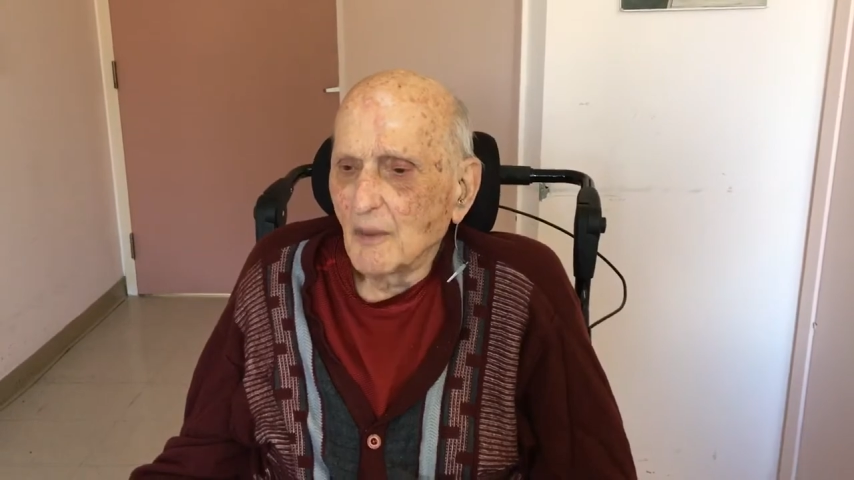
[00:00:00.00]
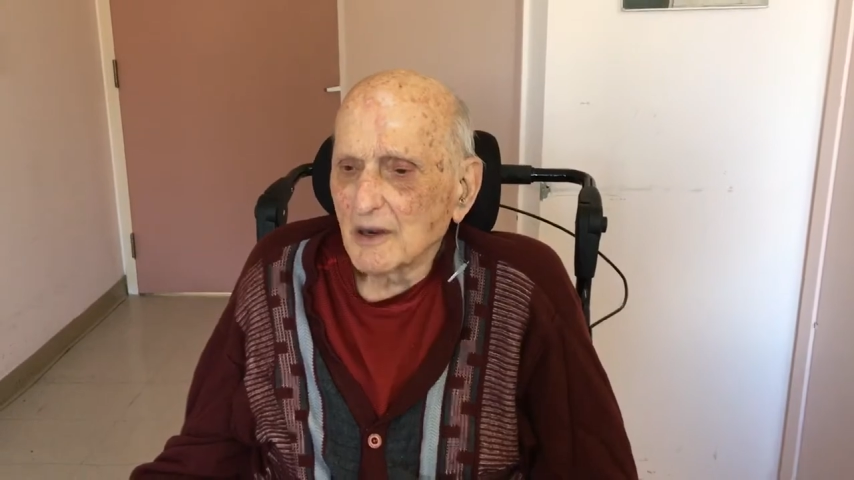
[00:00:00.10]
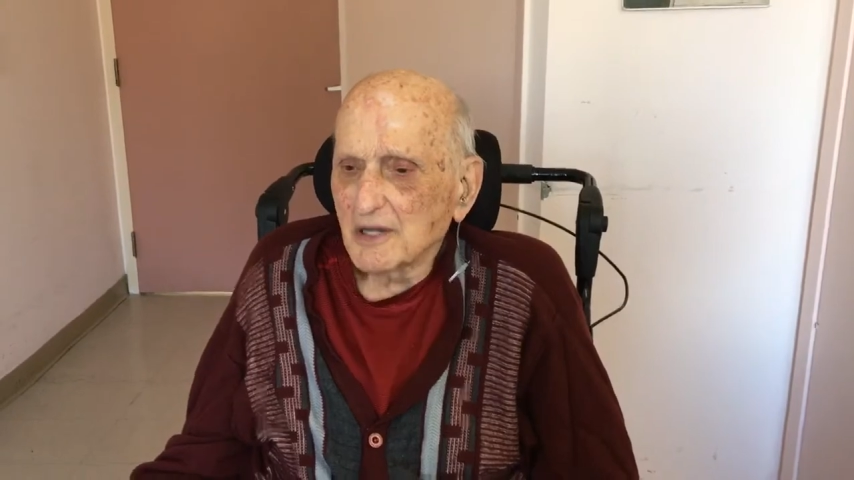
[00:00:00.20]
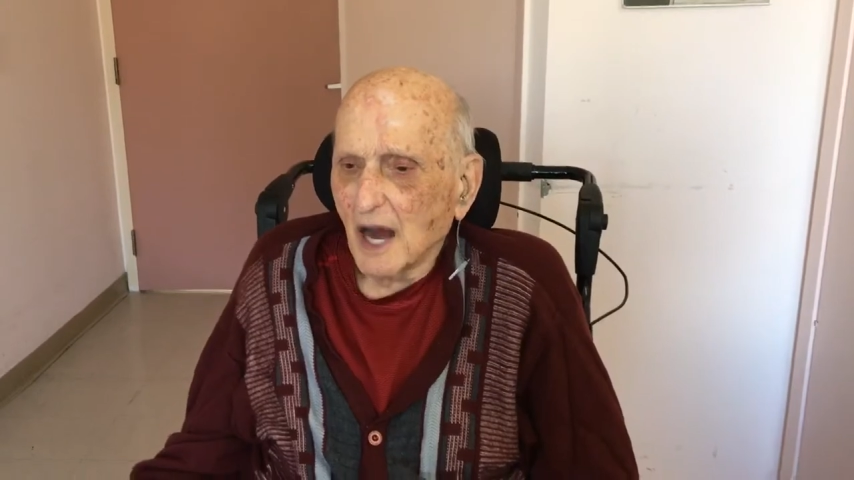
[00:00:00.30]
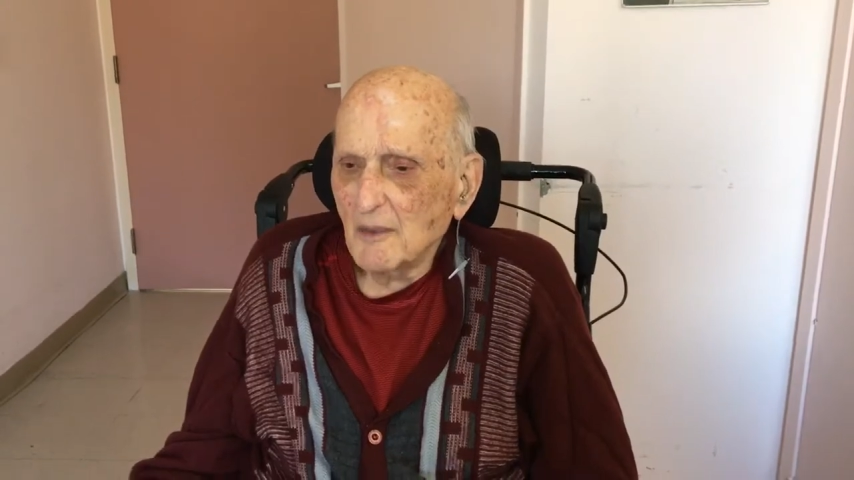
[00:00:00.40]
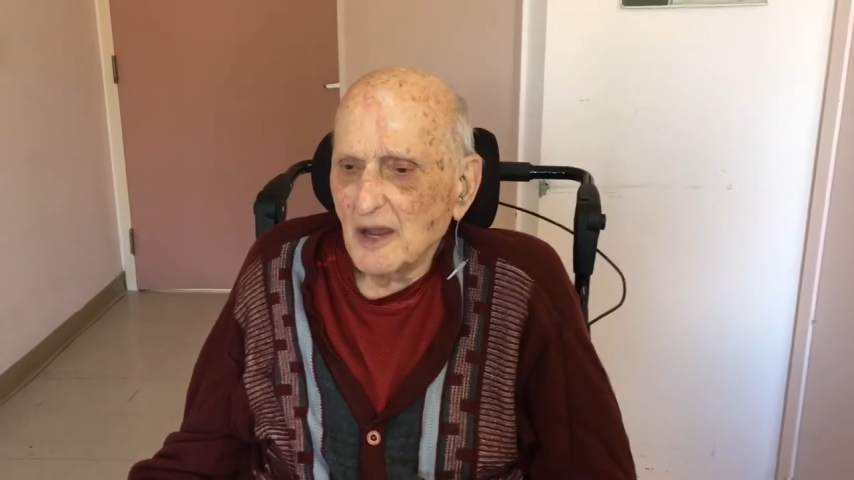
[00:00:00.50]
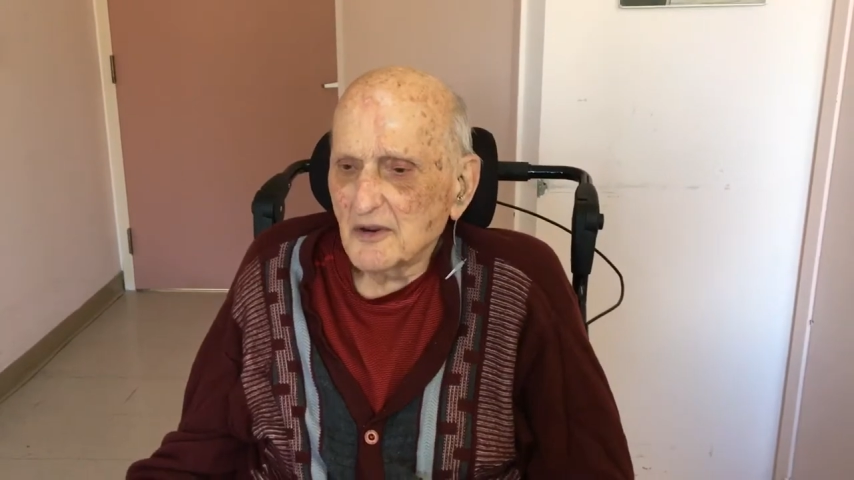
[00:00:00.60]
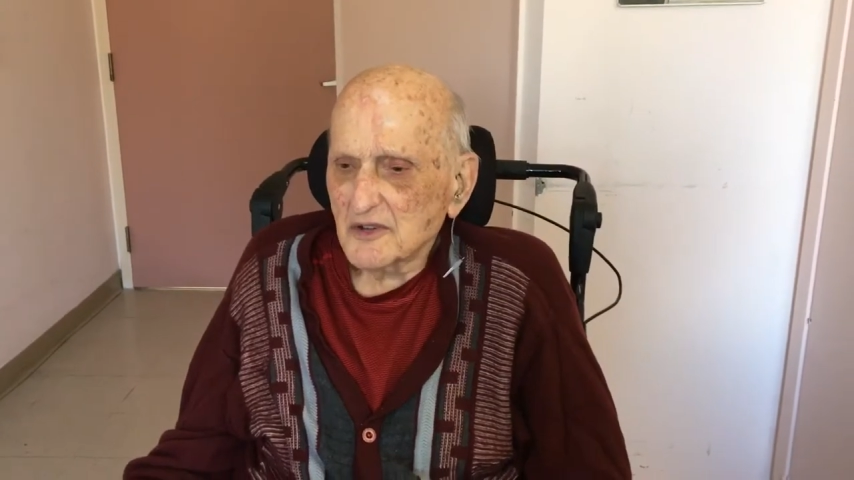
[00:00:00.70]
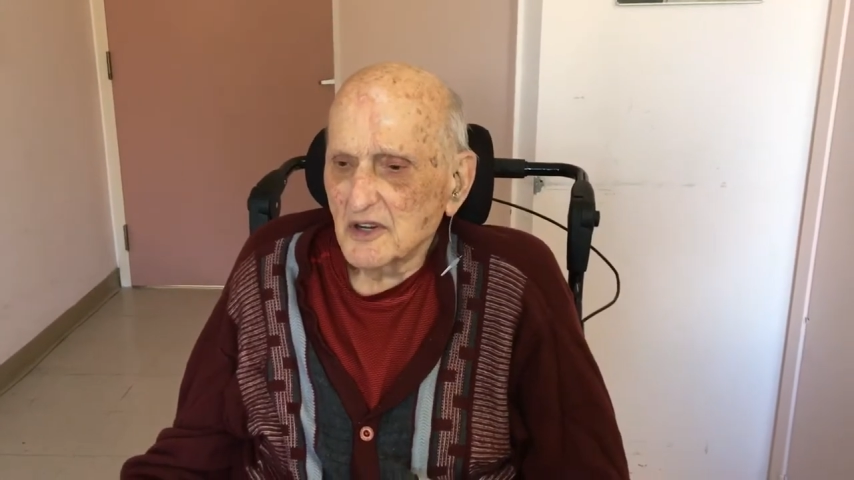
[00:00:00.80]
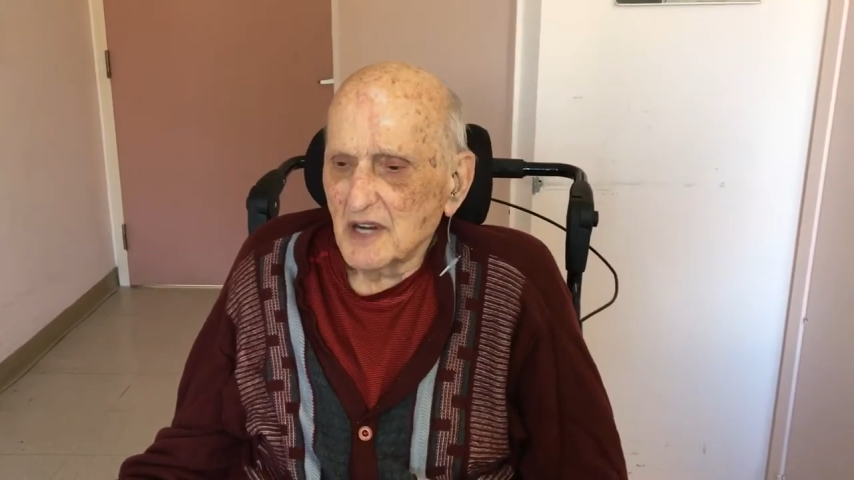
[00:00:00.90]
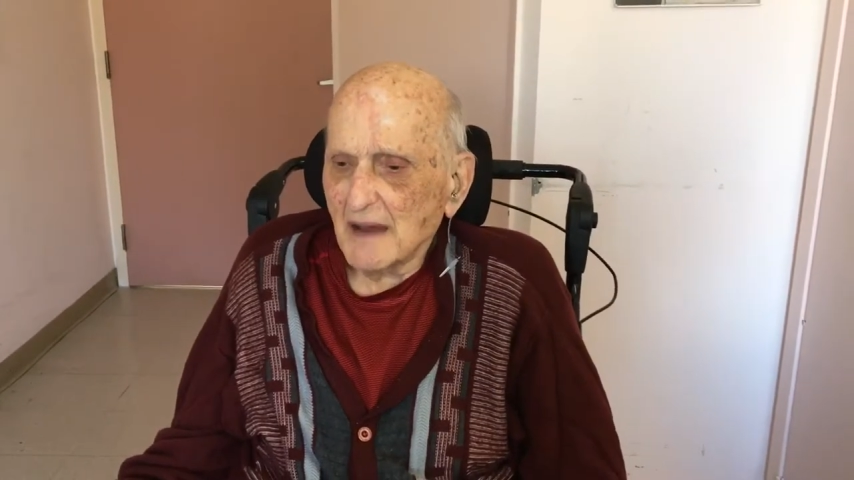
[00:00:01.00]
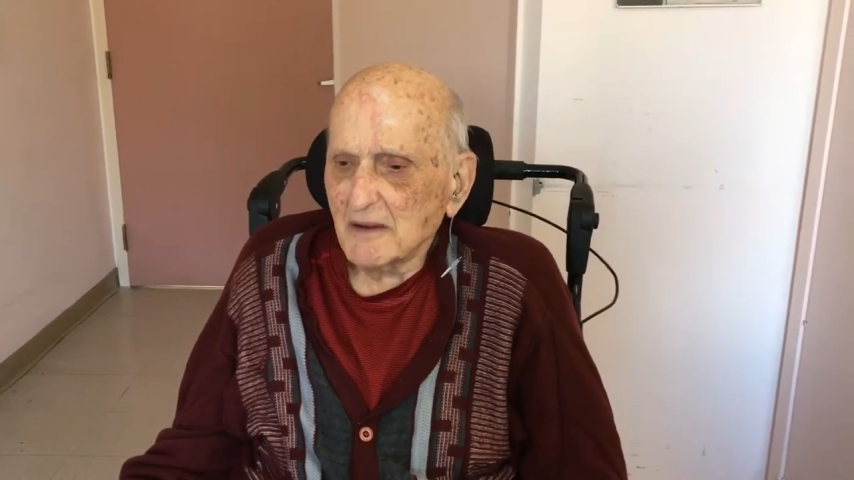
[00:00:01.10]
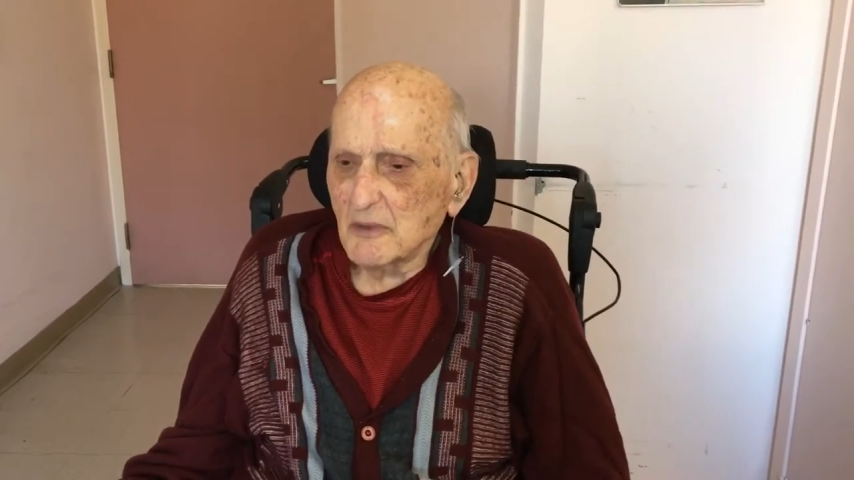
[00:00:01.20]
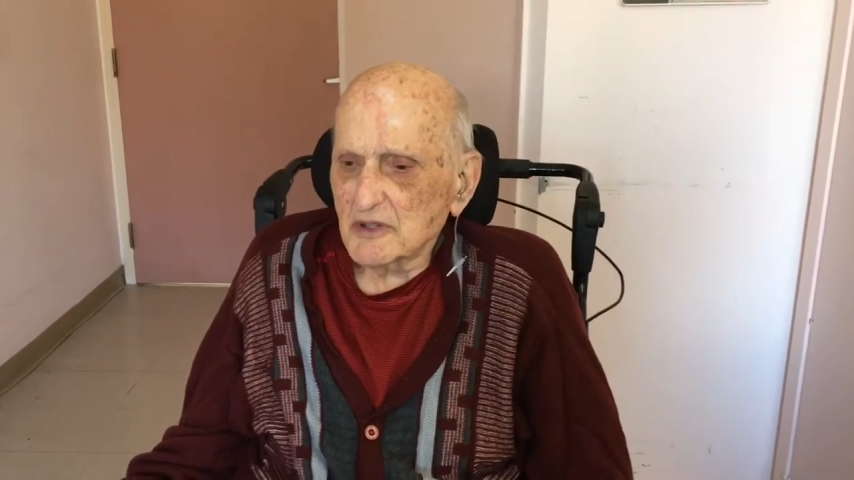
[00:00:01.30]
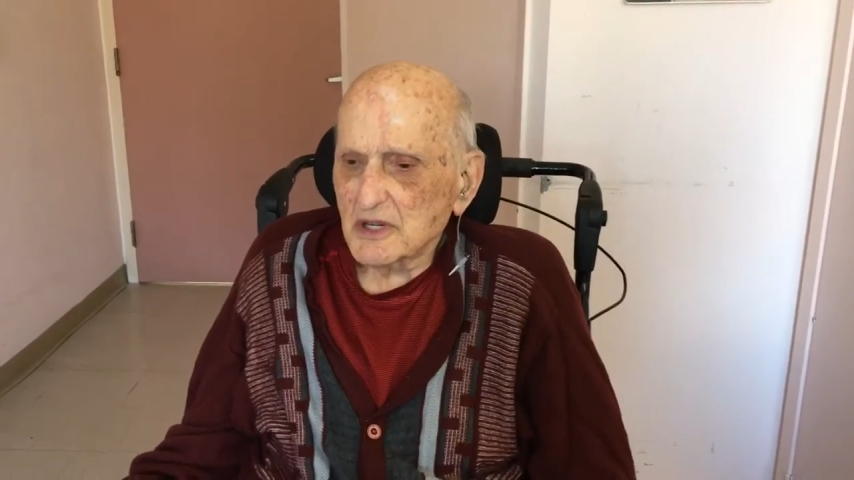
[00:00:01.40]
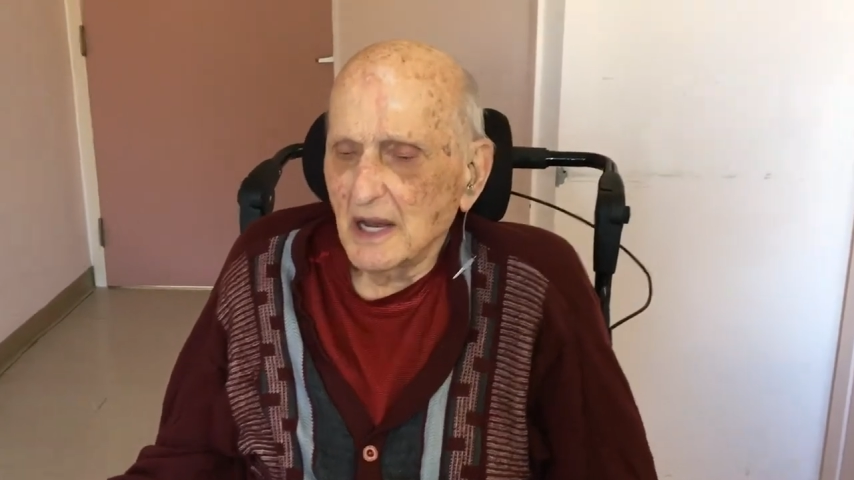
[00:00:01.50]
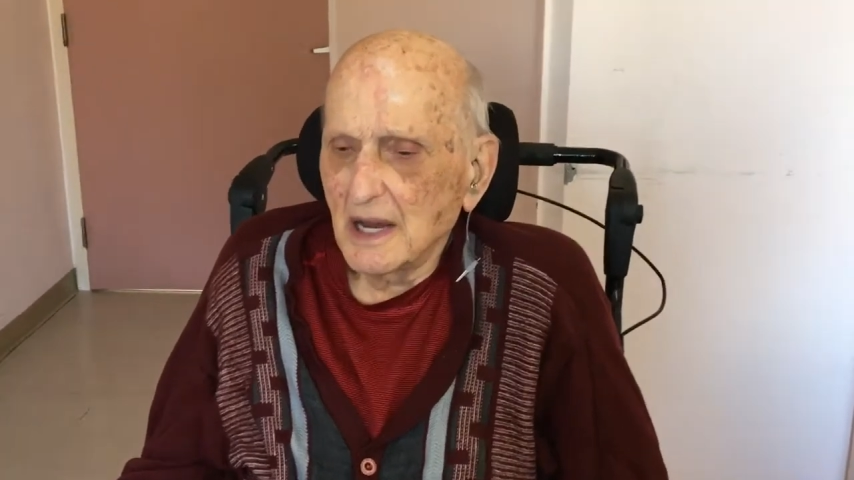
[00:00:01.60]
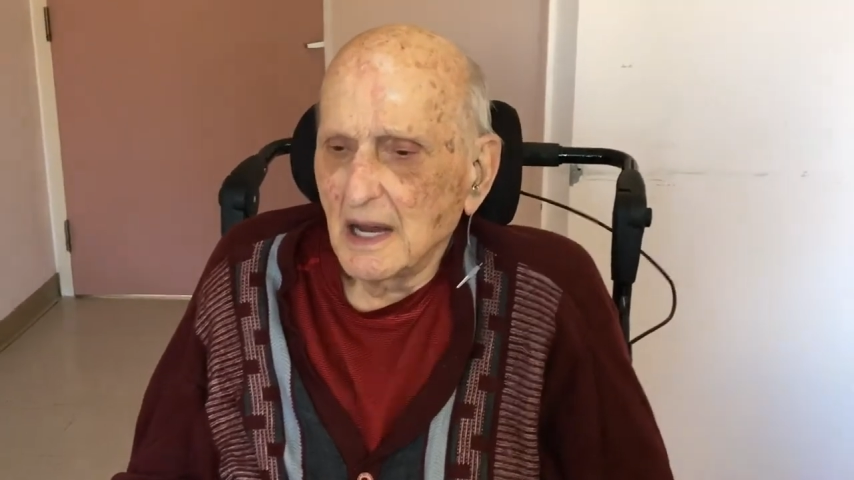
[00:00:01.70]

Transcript: What got me interested in diving was